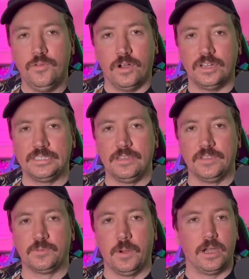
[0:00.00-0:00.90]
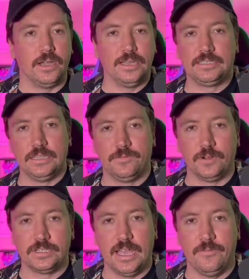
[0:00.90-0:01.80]
already seen this part. It's in the
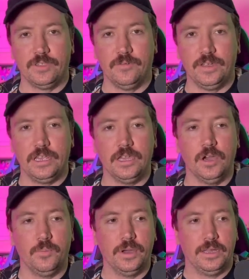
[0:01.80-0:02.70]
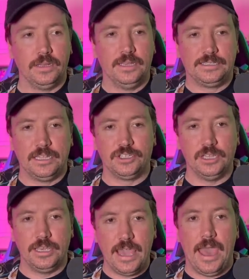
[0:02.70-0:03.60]
first half of the video, but
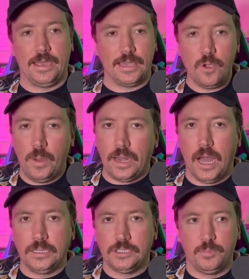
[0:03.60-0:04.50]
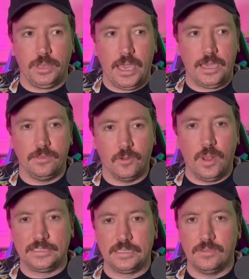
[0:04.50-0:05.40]
essentially, yeah, he went on to play the
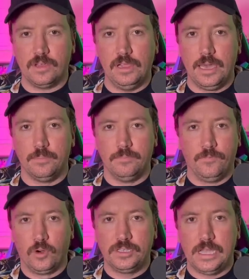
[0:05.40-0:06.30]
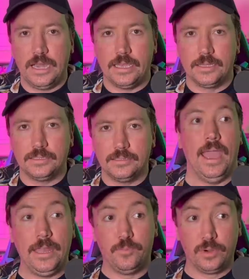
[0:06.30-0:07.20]
rest of the clip for his audience.
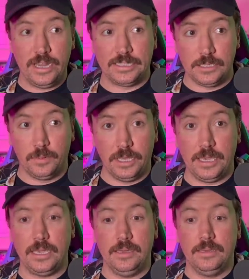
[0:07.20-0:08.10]
And predictably,